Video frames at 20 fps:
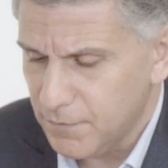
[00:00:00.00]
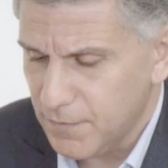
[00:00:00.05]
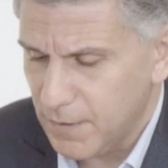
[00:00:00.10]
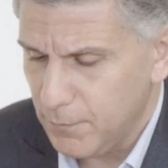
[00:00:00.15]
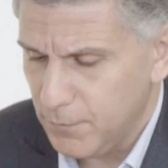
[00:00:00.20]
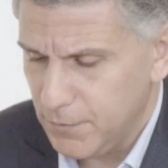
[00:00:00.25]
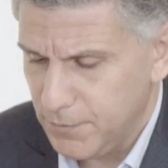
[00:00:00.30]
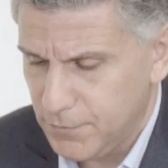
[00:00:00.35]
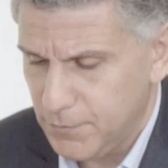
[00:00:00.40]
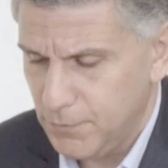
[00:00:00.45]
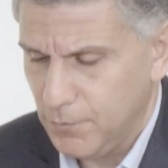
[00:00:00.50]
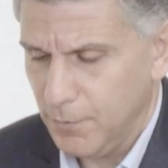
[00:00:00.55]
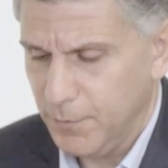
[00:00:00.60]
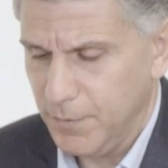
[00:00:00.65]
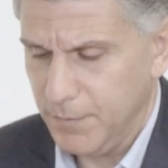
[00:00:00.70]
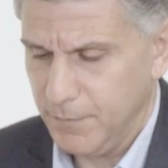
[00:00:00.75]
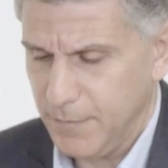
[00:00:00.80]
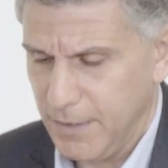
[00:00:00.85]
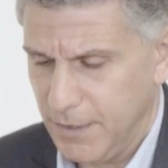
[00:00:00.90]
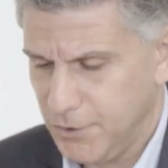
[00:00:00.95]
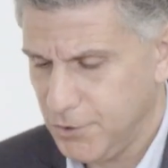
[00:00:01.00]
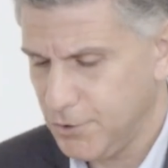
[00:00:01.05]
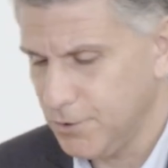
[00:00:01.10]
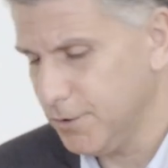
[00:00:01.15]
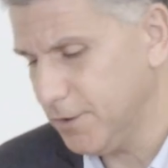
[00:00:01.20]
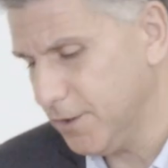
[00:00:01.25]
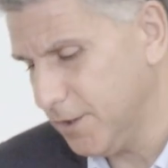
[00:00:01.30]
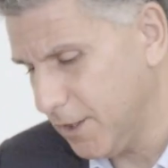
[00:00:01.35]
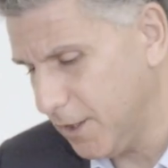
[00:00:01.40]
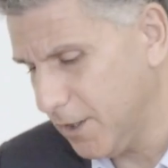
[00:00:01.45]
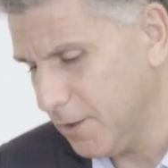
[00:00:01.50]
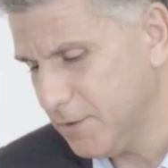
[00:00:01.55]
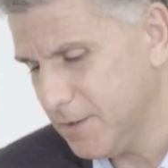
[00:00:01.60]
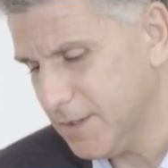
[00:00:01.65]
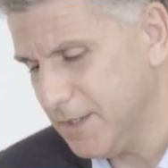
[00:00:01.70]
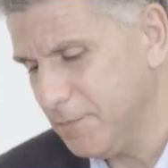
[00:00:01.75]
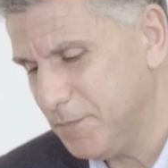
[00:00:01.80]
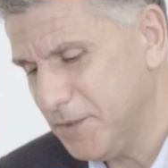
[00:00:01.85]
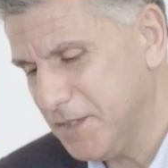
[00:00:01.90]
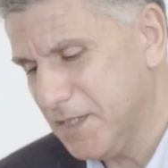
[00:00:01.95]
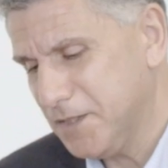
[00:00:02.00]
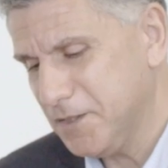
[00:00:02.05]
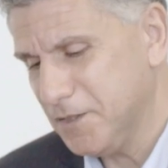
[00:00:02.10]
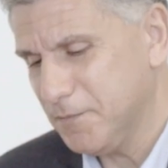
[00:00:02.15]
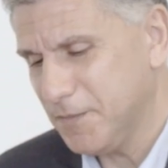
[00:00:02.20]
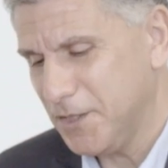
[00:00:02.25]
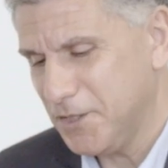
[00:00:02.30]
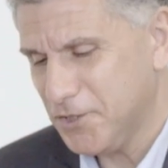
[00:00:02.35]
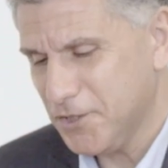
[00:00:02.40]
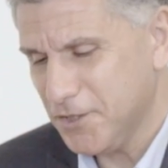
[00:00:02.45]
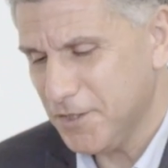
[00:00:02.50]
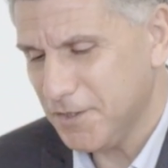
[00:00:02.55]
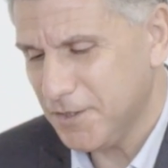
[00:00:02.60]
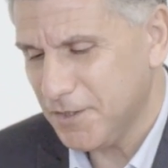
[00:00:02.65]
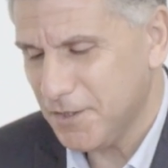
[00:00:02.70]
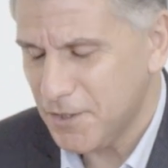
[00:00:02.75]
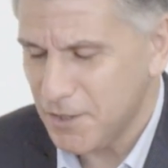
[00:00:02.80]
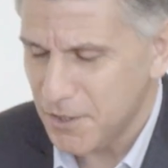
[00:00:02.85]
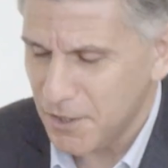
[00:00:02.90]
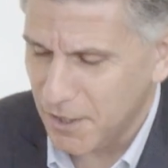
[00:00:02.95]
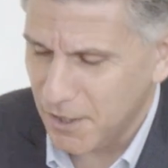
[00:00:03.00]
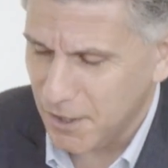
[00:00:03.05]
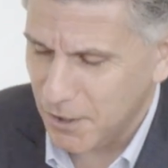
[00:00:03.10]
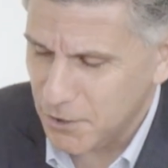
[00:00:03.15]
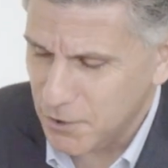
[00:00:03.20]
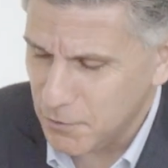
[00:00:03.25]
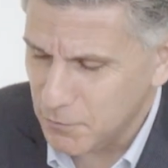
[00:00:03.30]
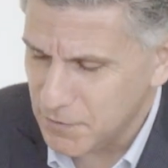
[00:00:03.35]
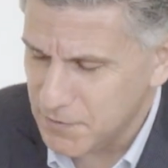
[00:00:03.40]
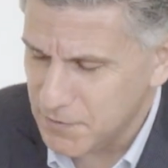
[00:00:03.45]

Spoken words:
if I were to open my shirt and I can slip it under my shirt, you